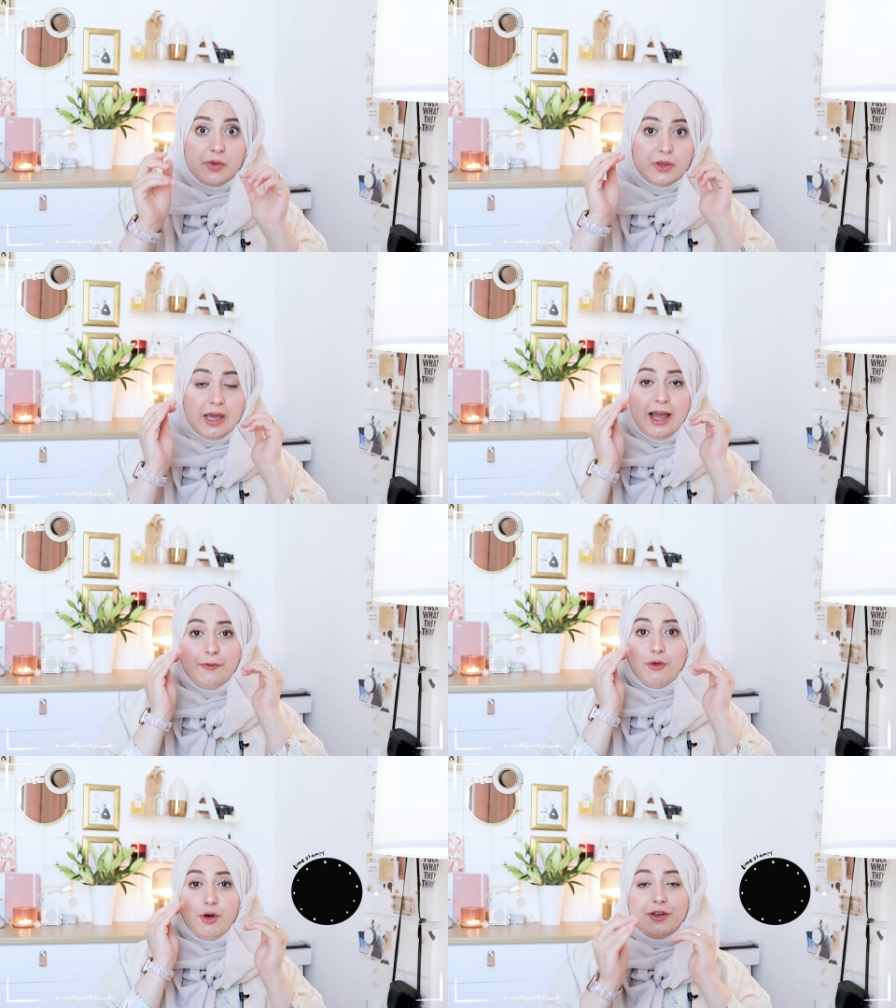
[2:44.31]
You
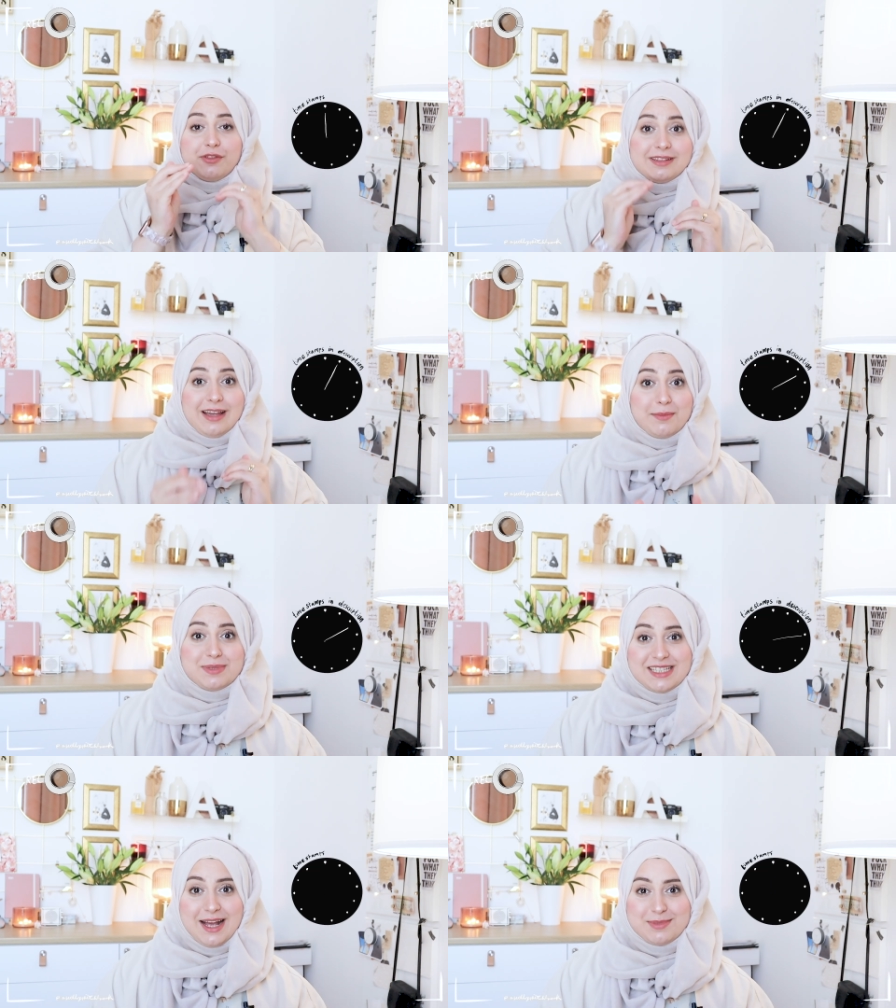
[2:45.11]
have all of the
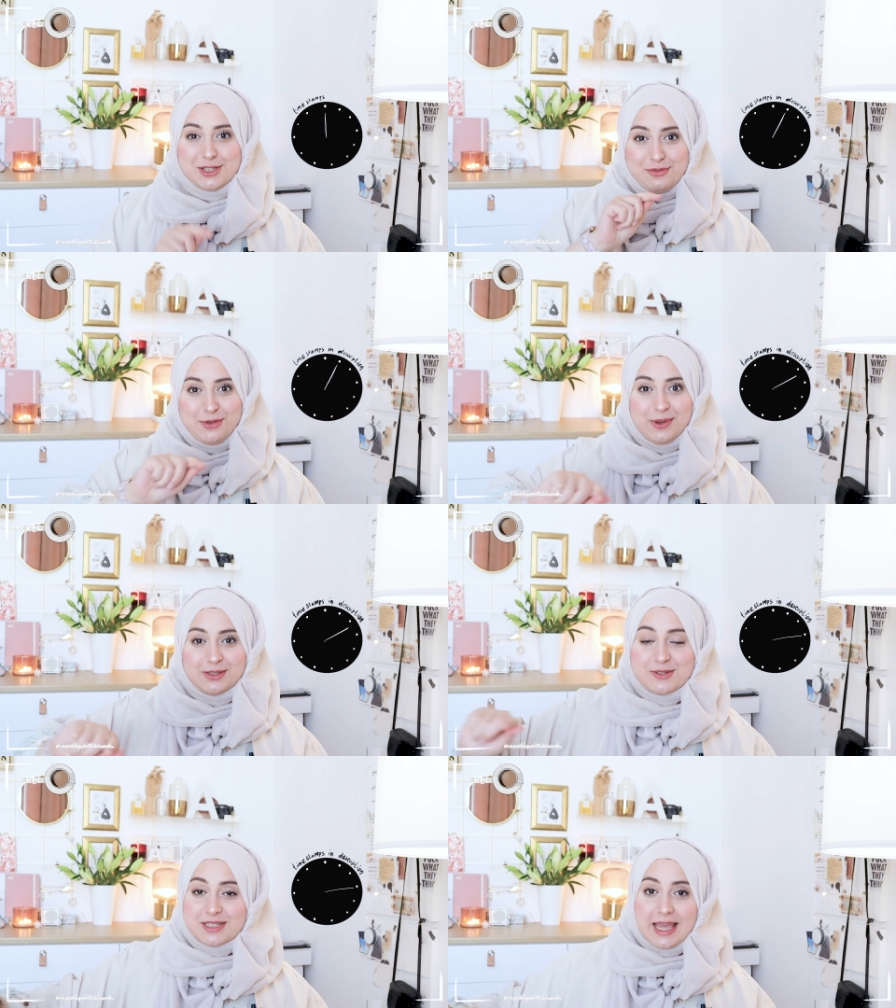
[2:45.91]
timestamps, so if you
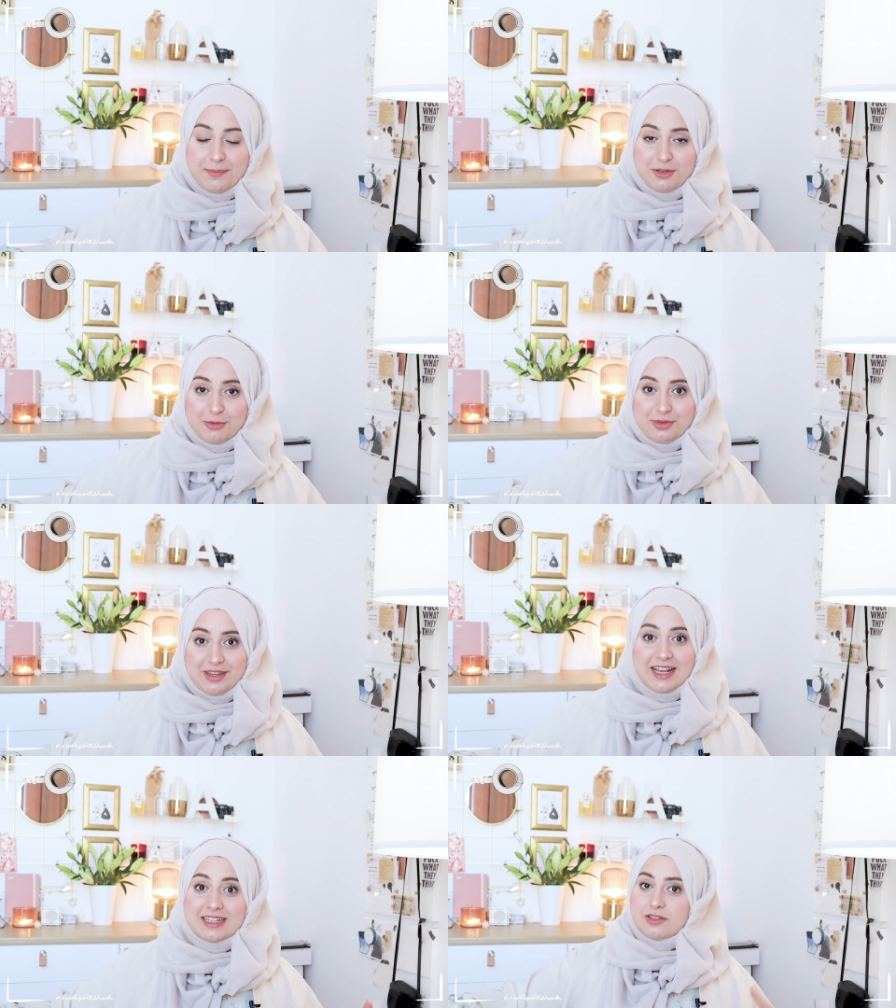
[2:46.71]
want to skip through
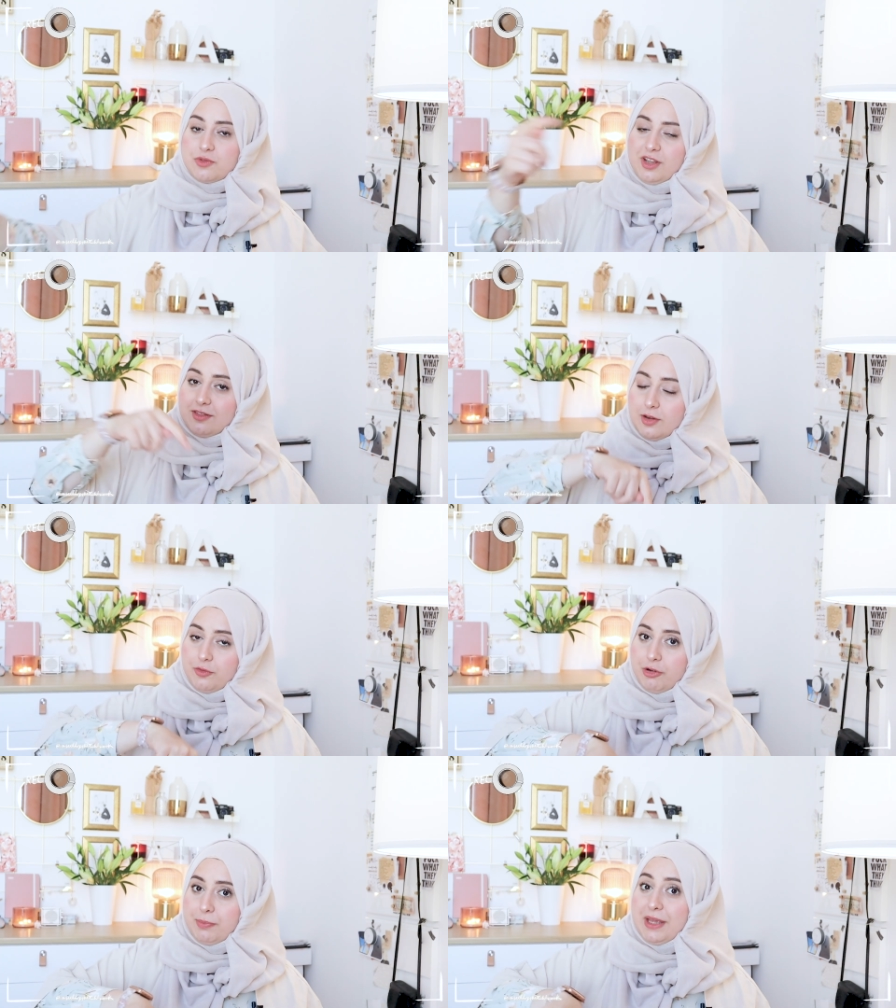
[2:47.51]
things,
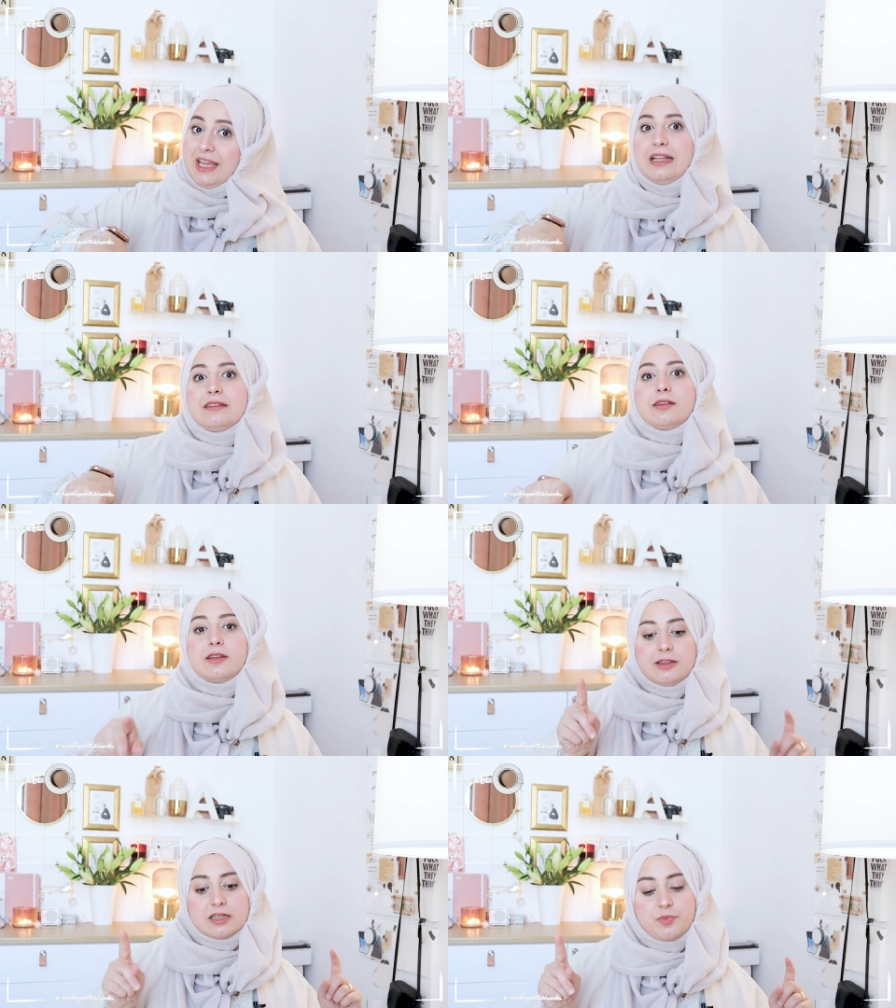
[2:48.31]
repeat
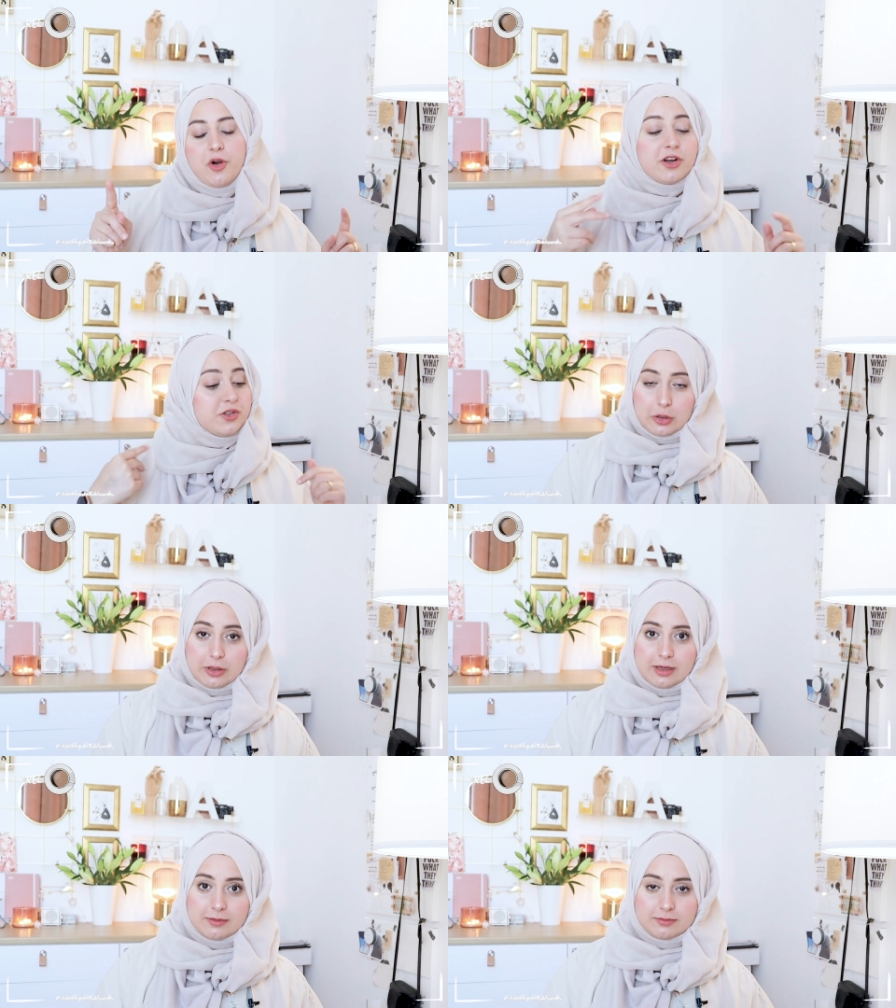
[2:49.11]
this part.
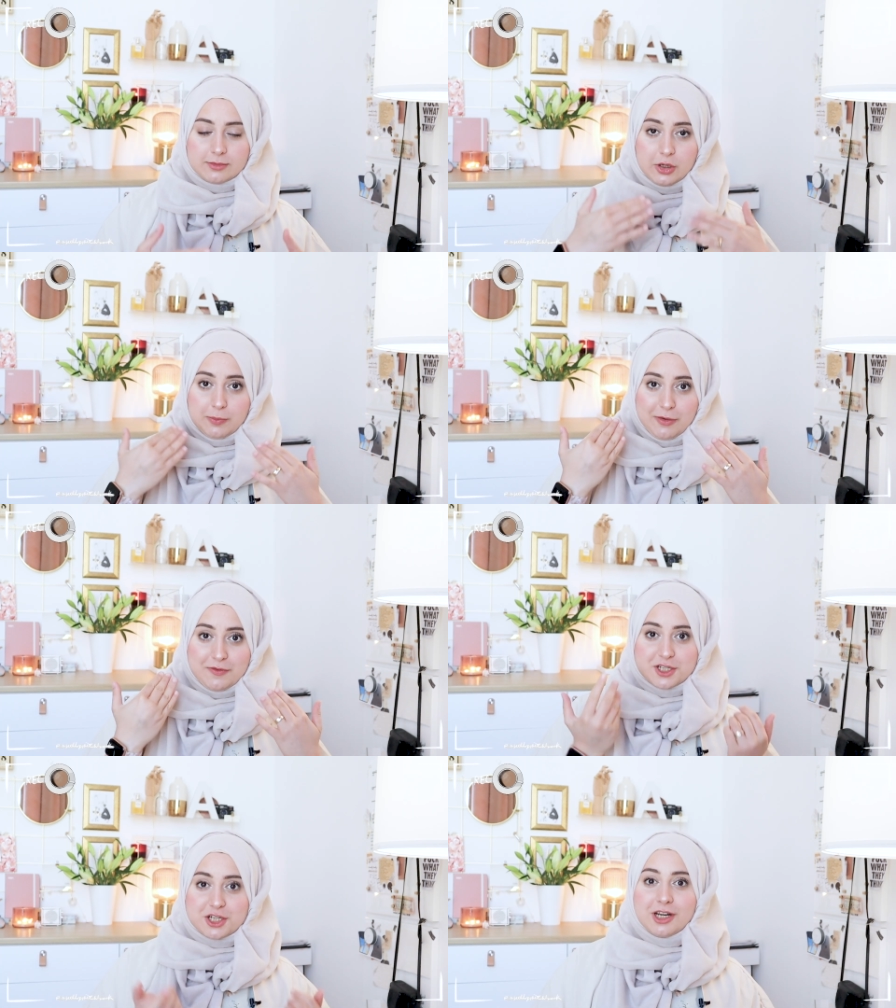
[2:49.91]
Look
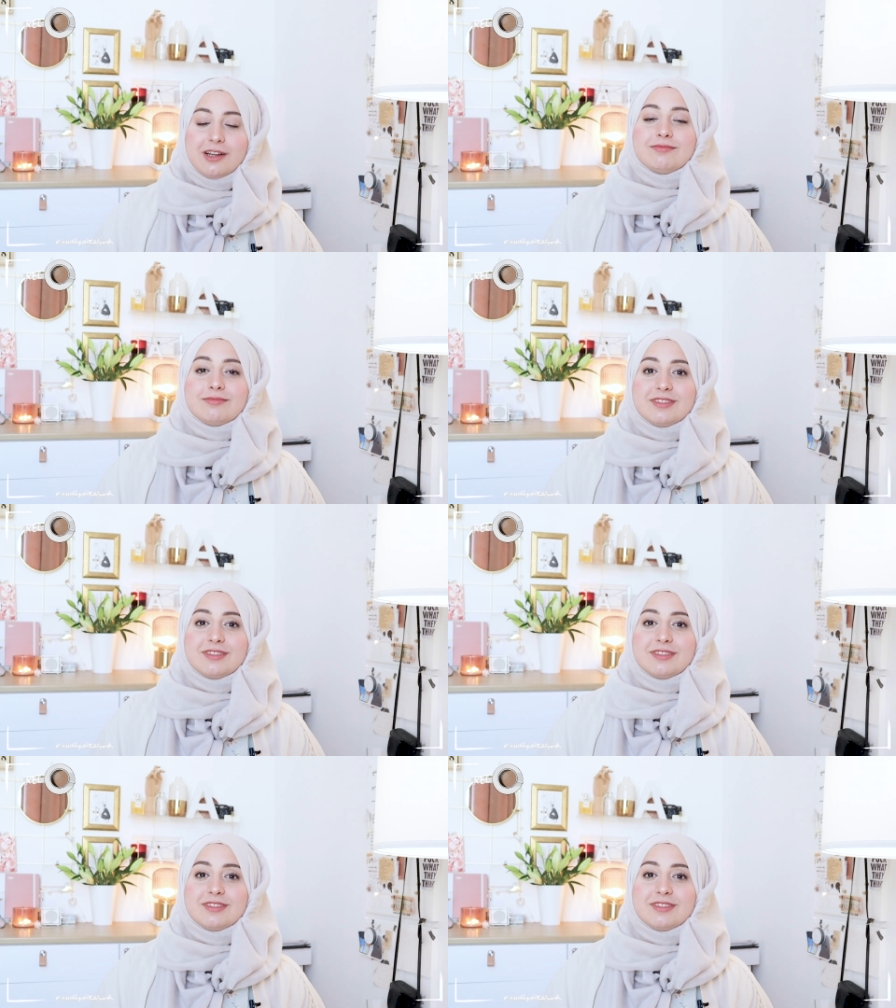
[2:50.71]
professional,